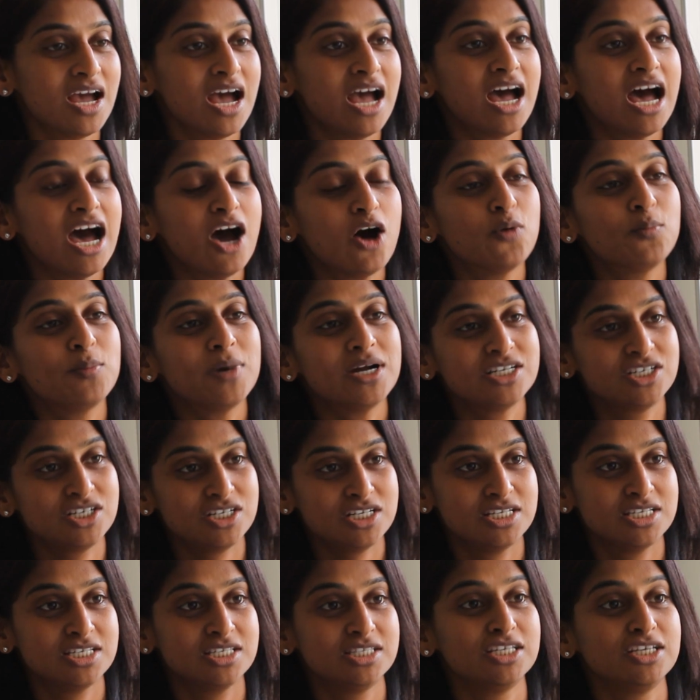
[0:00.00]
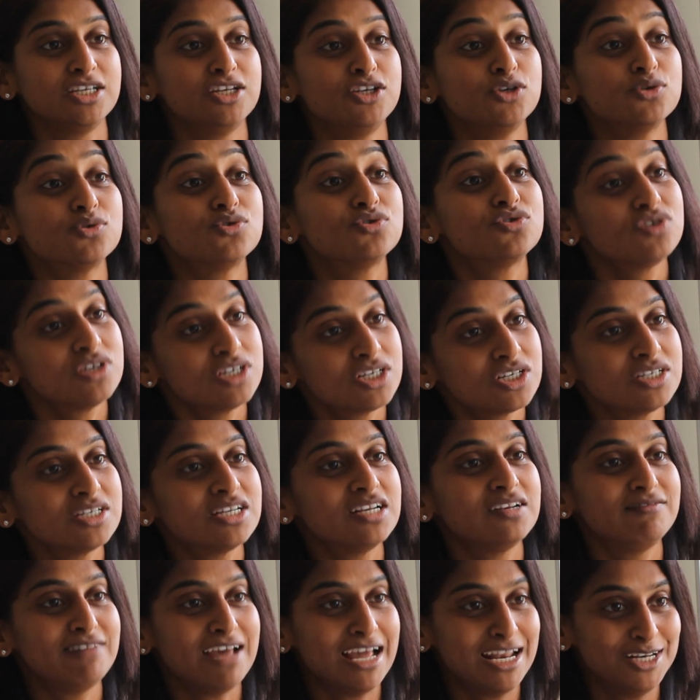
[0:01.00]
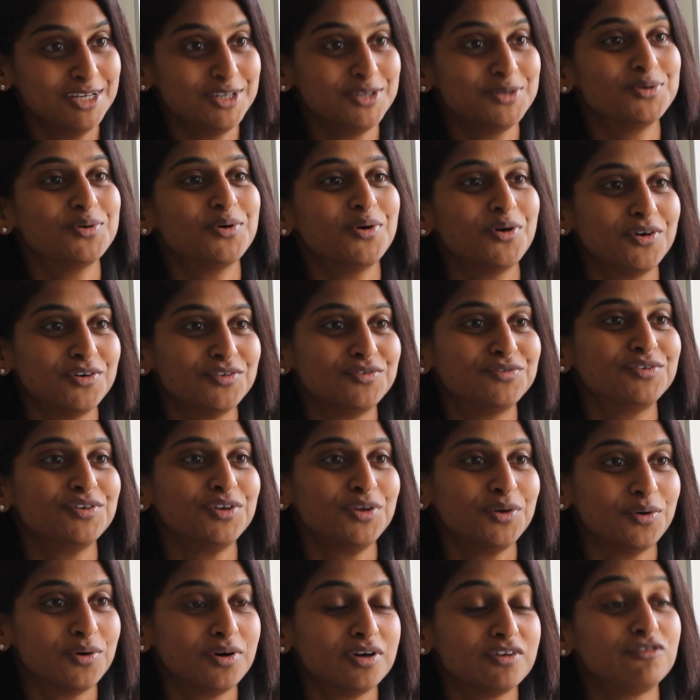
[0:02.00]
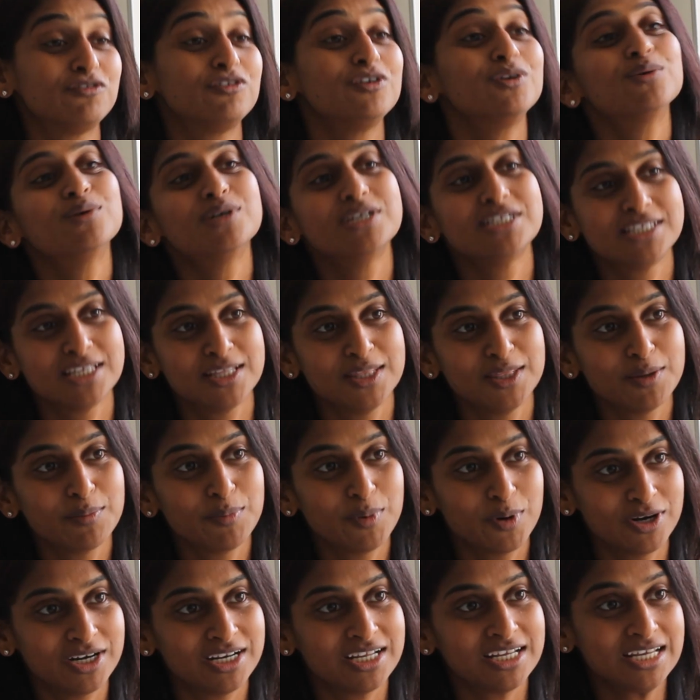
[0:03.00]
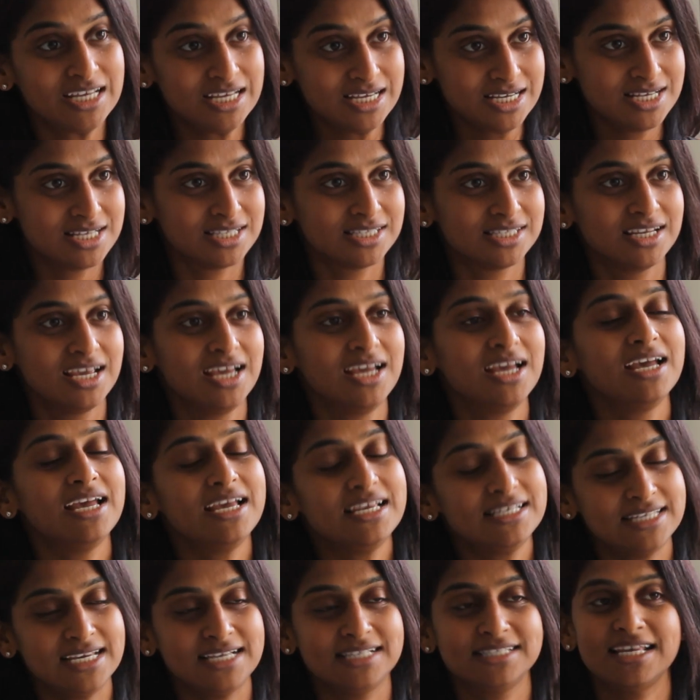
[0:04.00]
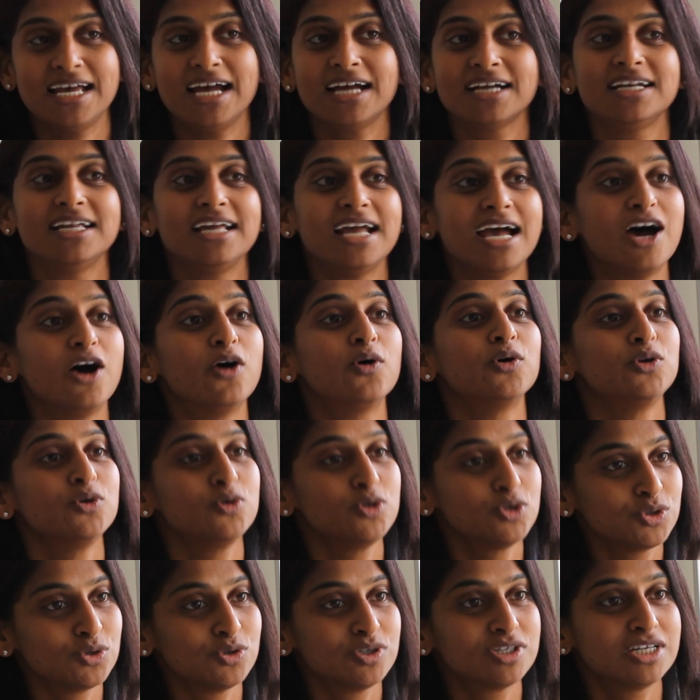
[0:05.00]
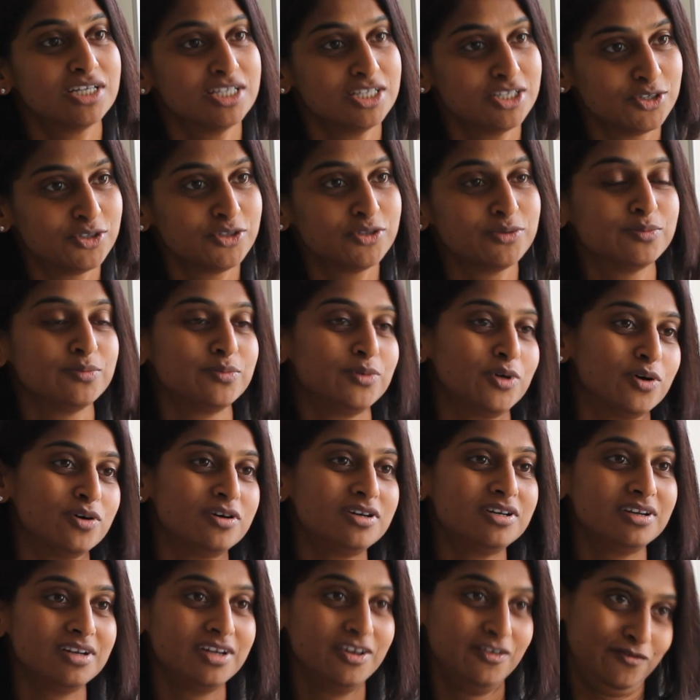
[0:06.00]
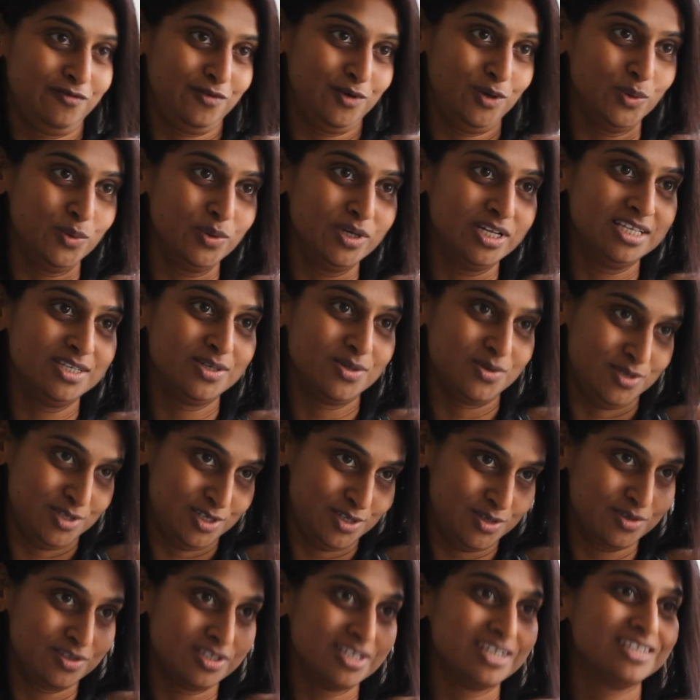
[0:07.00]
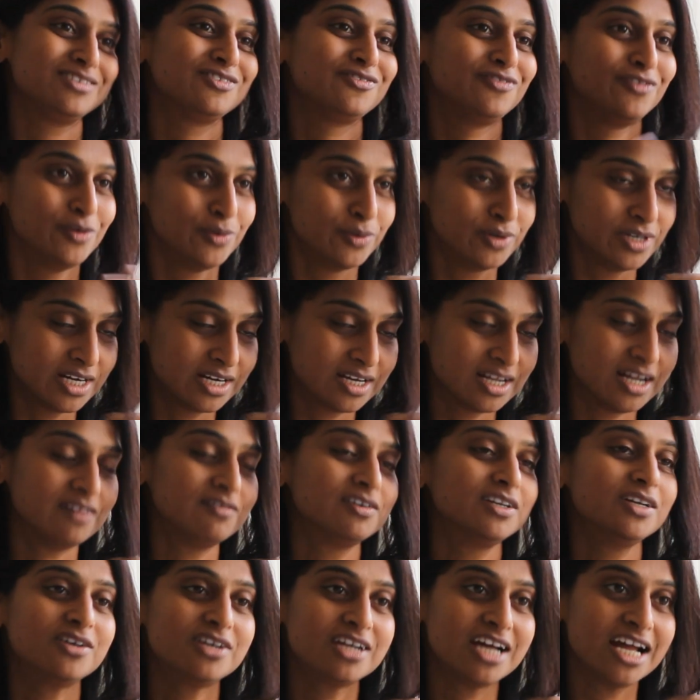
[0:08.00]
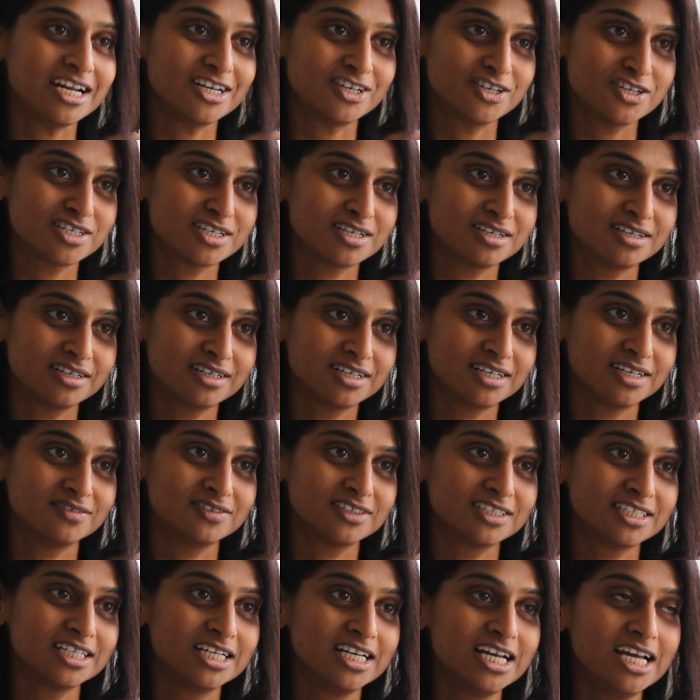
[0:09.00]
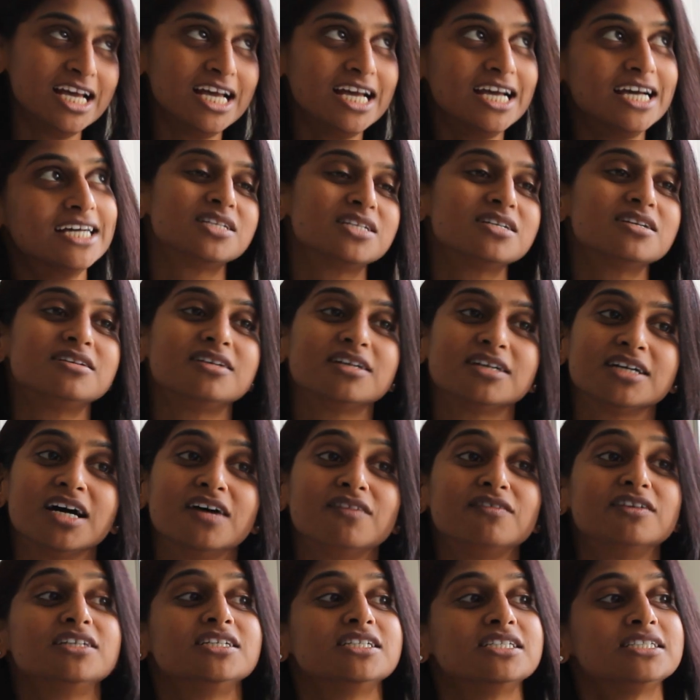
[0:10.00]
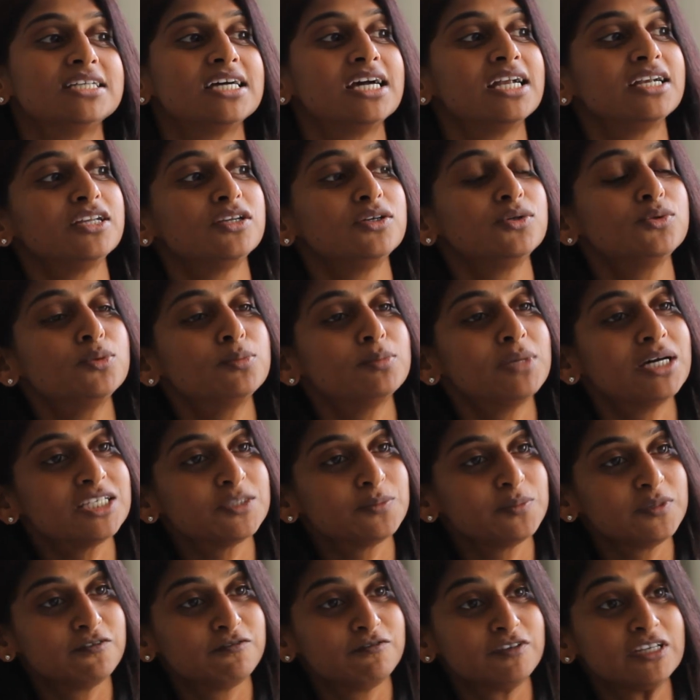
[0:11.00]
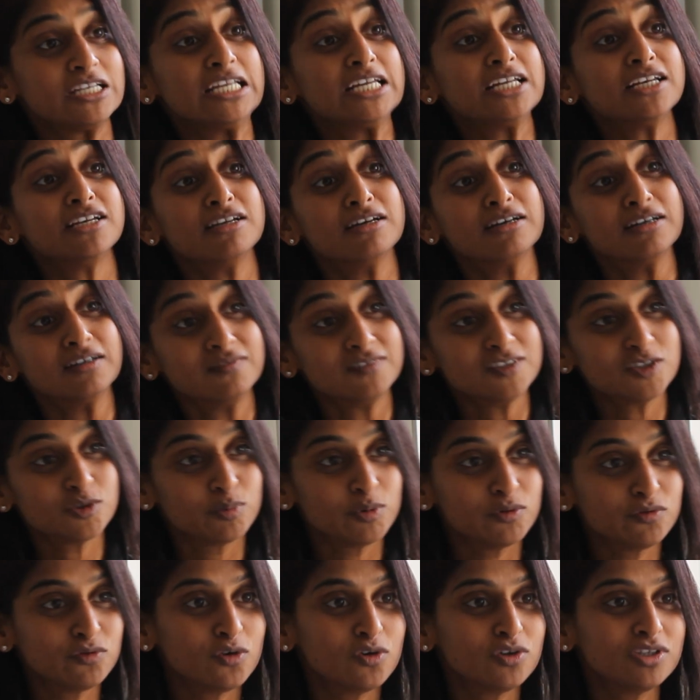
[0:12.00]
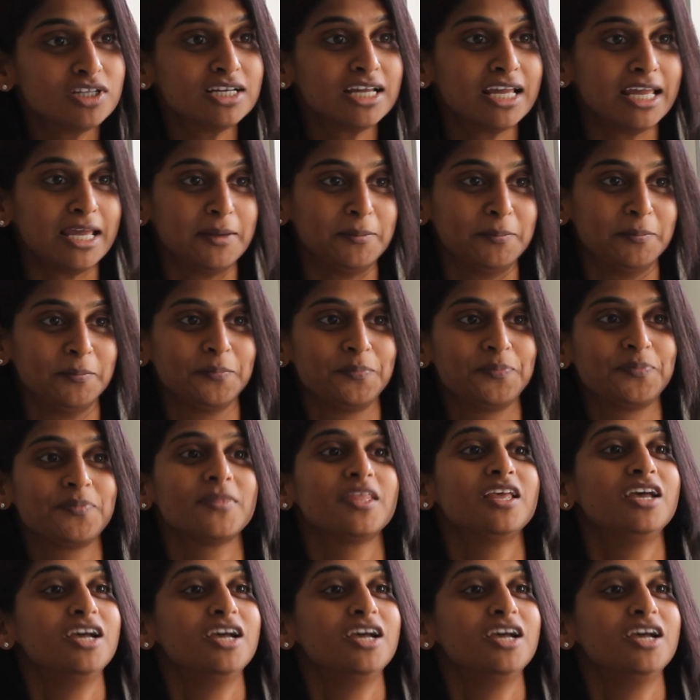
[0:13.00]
How much is the nutritional value of your fluids in the body is exactly how you should consume your fluids also. That's fluid recovery or hydration recovery. Recovery is that you must be feeling nervous before the game.